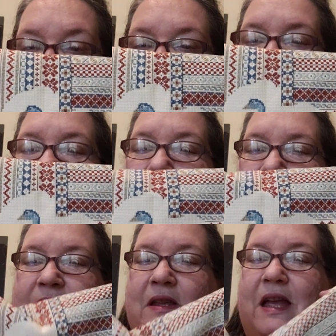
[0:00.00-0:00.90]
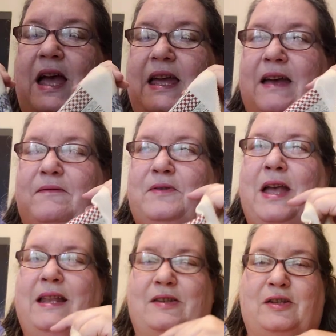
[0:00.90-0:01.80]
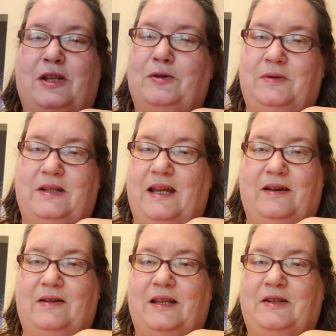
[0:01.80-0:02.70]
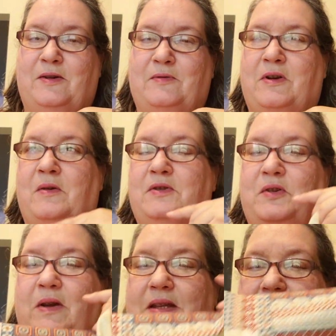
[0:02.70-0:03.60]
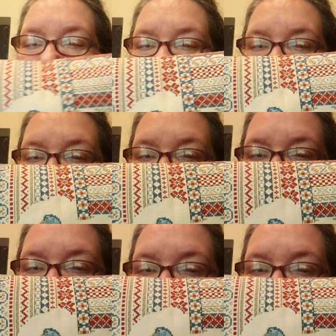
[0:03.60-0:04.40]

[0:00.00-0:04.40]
Now I have kind of slowed down. I don't go as crazy as I used